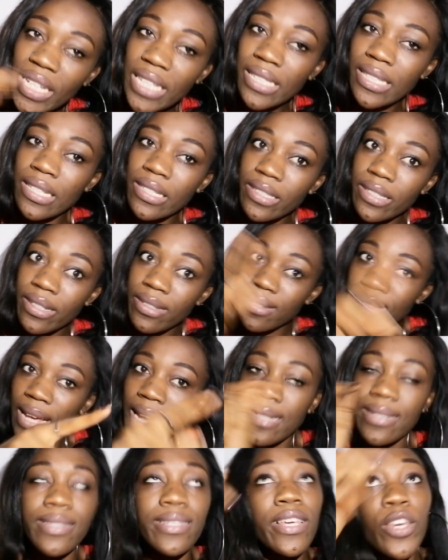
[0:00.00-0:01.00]
Sisters,
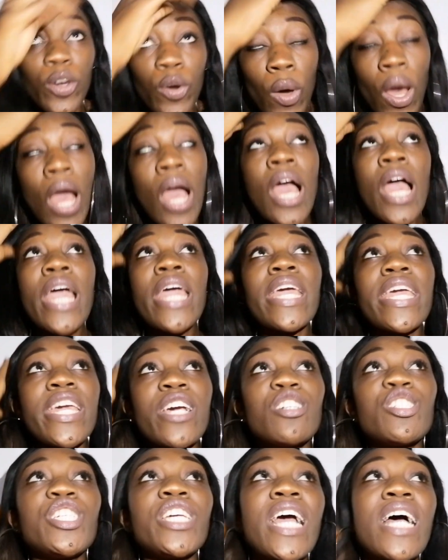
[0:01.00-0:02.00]
I see you.
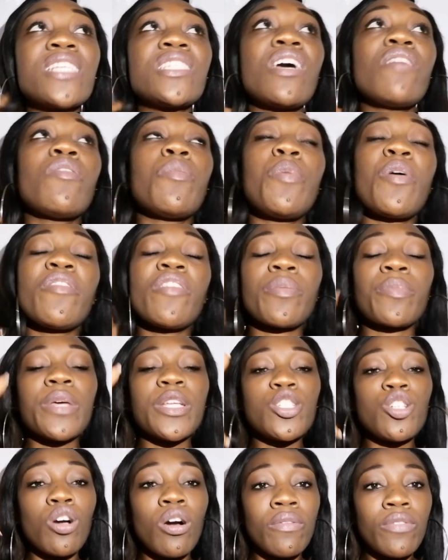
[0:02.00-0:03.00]
He or she has to have a perfect
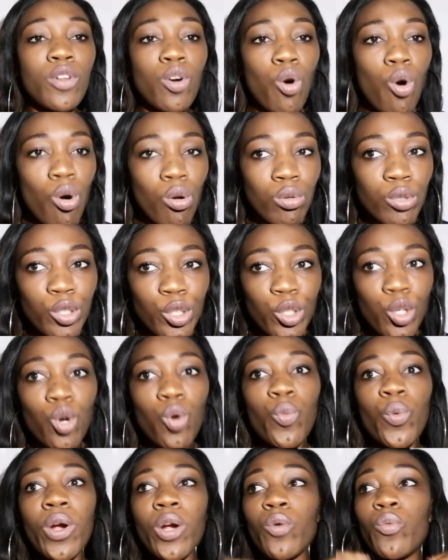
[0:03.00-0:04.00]
picture of the whole
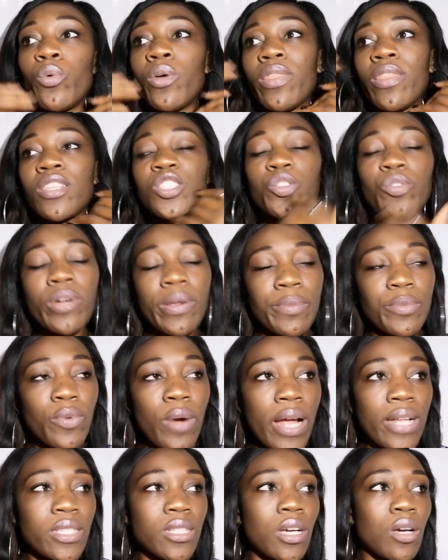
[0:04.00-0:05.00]
show, work with the script
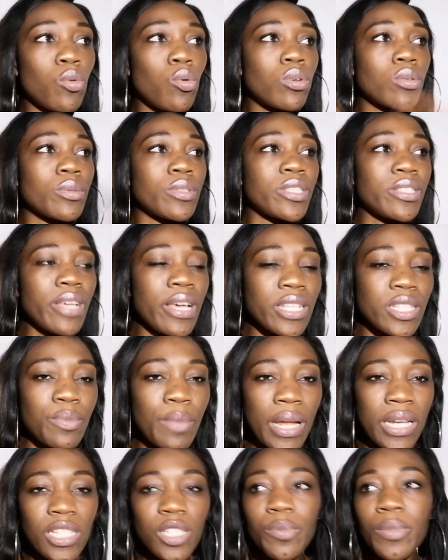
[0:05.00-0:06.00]
writer, work with stage
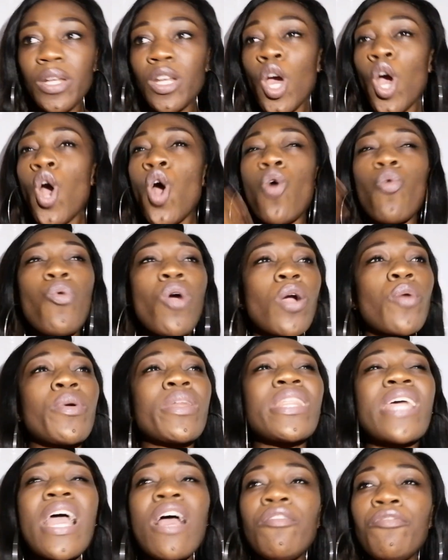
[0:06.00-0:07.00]
management, work
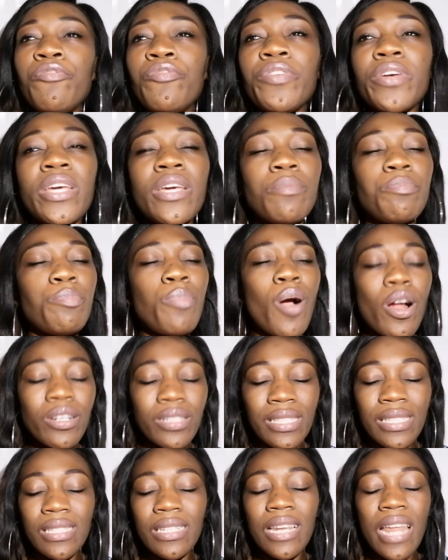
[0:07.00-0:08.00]
with every
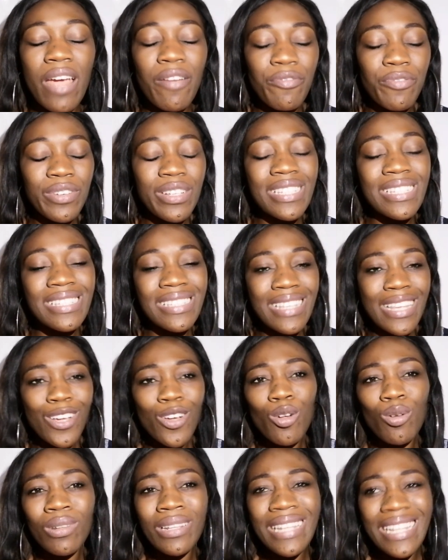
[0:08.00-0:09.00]
person, every
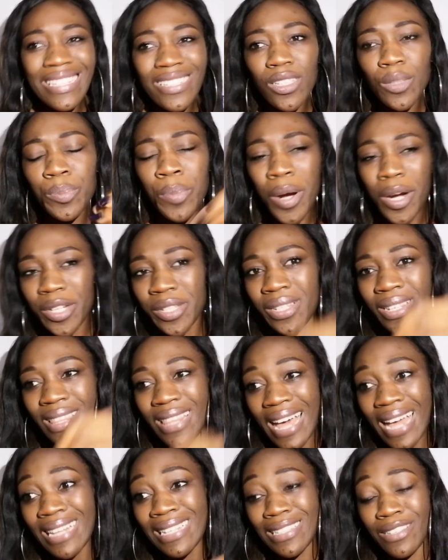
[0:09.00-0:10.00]
single little
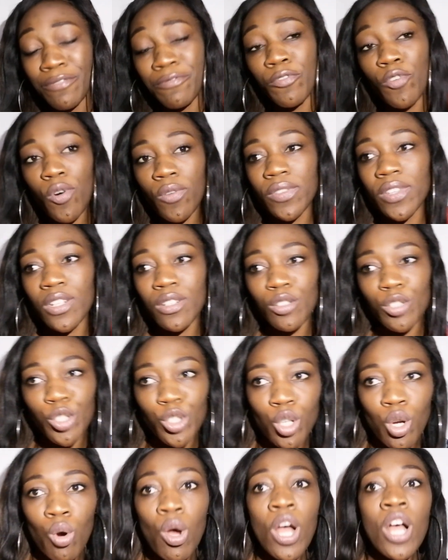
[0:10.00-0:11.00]
person that is involved in the
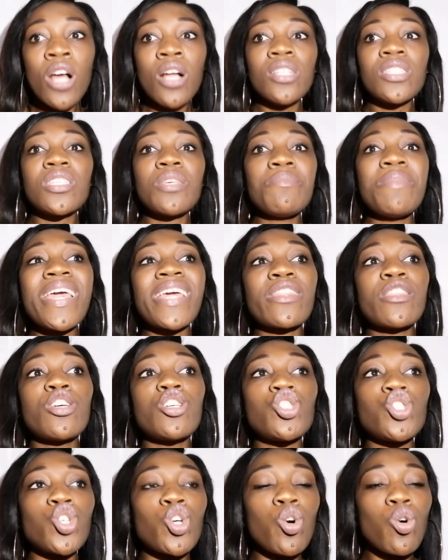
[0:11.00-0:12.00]
show to make
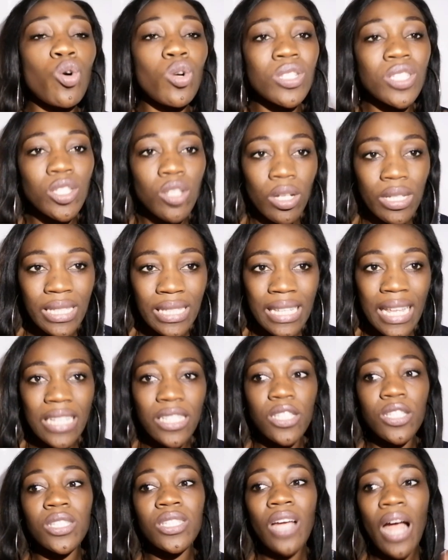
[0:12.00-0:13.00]
the show a
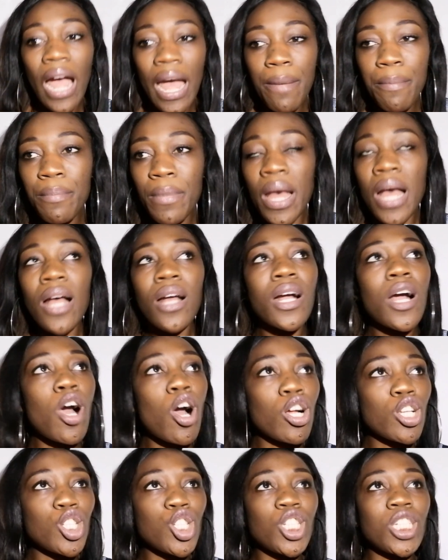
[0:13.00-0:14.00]
success. Time
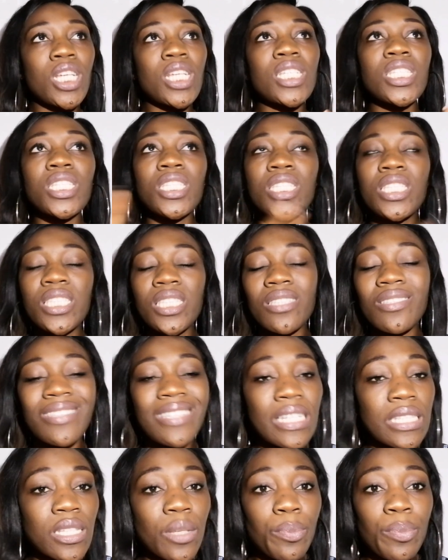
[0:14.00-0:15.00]
conscious,
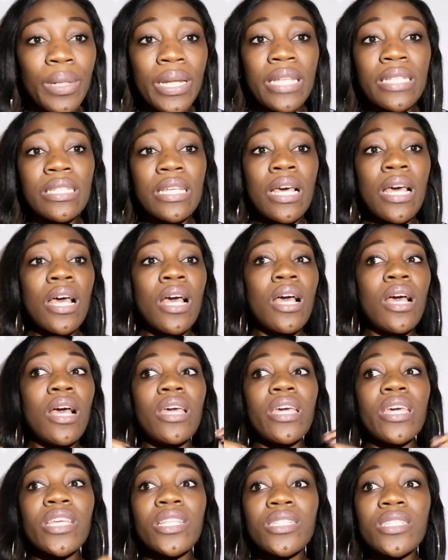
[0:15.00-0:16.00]
disciplined.
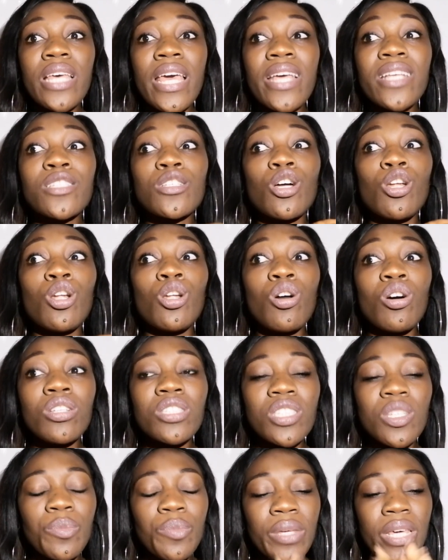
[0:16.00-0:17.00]
It takes a
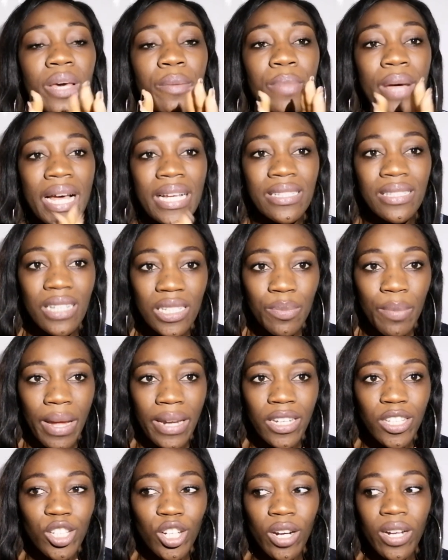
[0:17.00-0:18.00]
lot to be a backstage
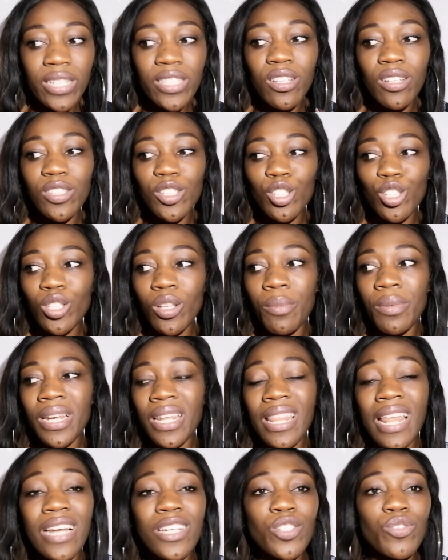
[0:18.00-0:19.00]
manager. It's not just
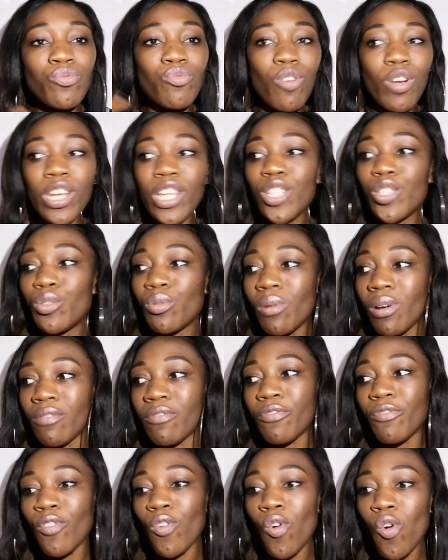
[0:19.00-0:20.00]
somebody that is running to
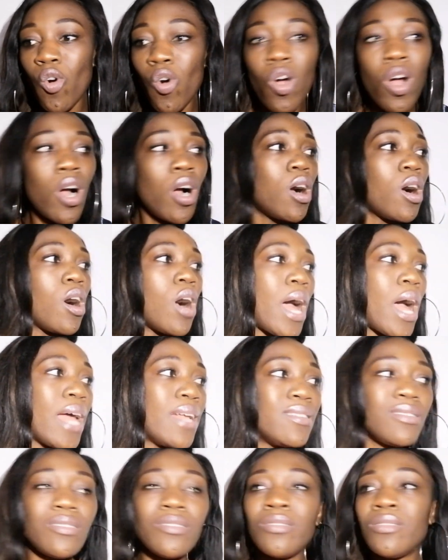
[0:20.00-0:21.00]
and fro
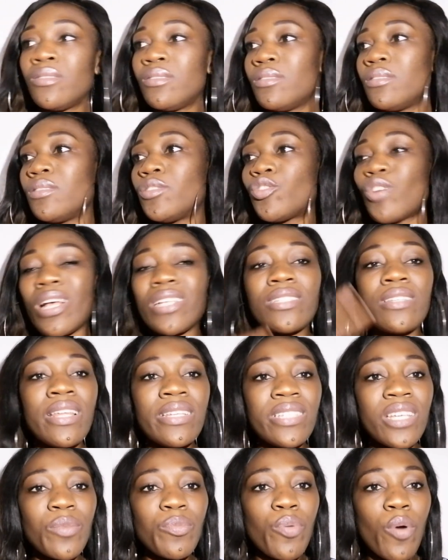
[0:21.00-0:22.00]
and
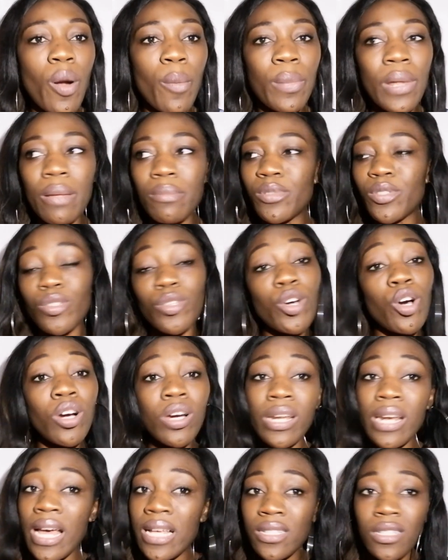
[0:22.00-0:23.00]
translating problems to the
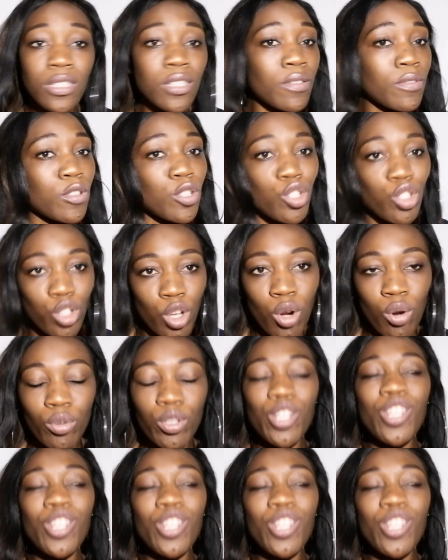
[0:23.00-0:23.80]
organizers of the show.